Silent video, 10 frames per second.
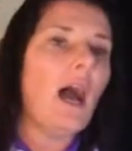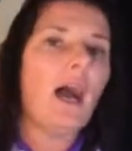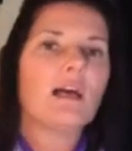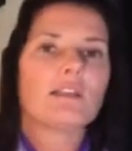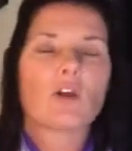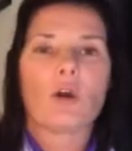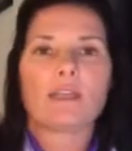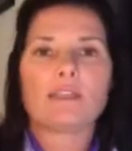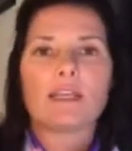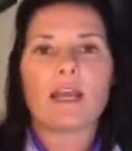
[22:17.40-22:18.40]
Uh, so I
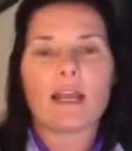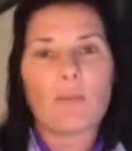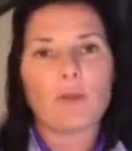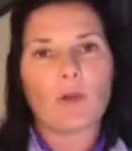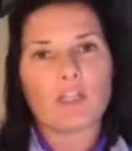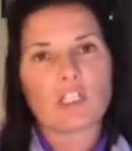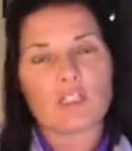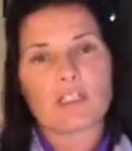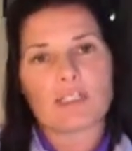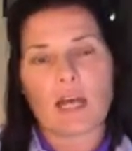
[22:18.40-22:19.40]
can see a couple of
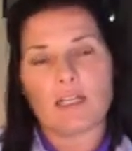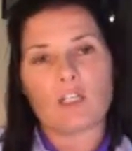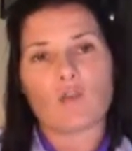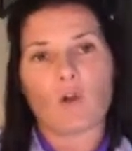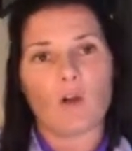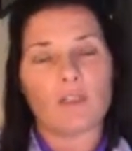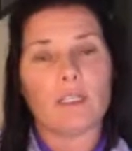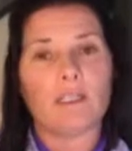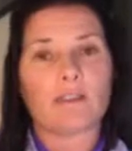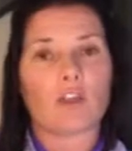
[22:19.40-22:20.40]
questions are starting to roll
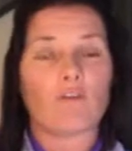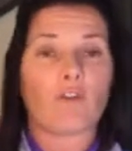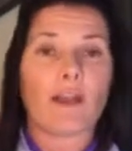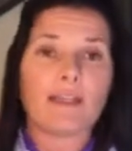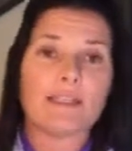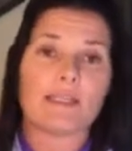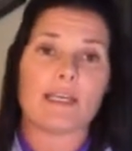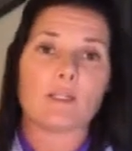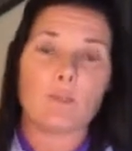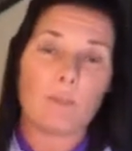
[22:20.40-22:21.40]
in. So Frankie
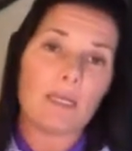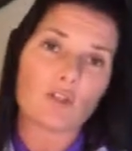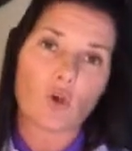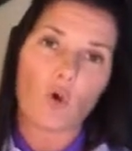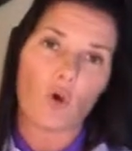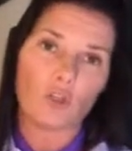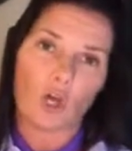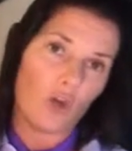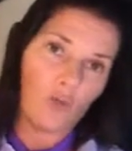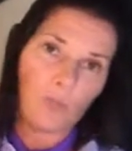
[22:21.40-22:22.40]
says, bit or
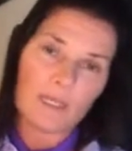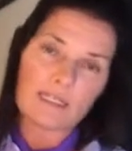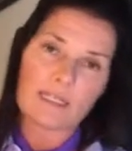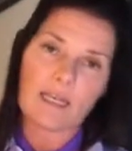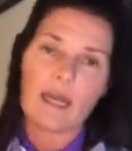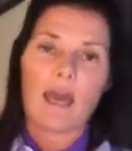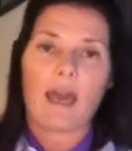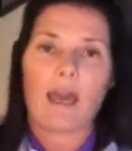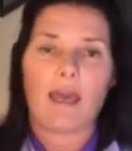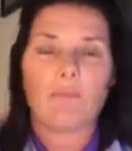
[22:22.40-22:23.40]
no bit?
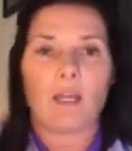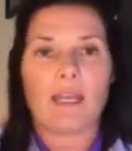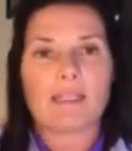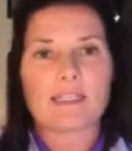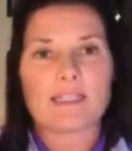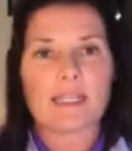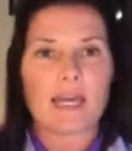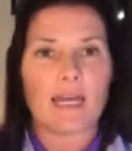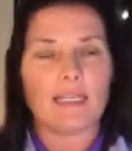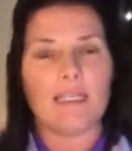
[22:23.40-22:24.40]
And my answer to
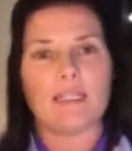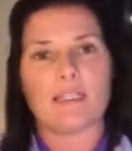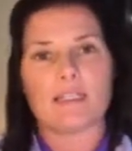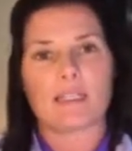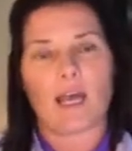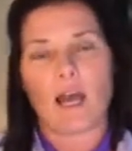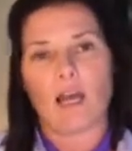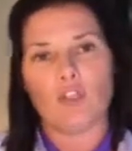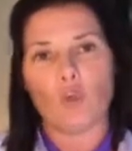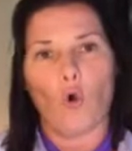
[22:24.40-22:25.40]
that is
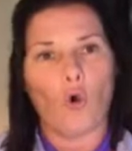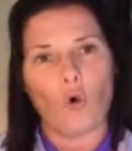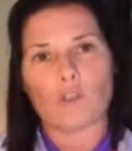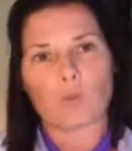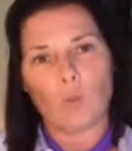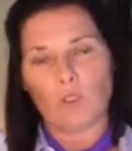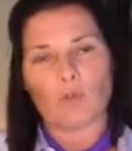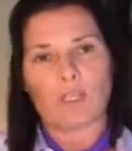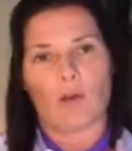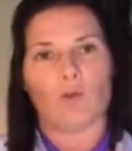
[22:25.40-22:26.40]
uh, your horse will
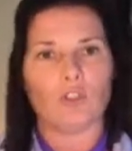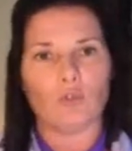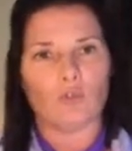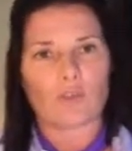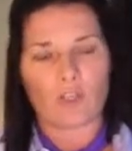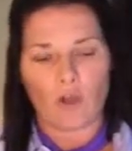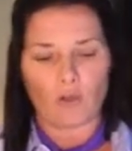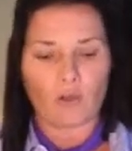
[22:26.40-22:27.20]
tell you. So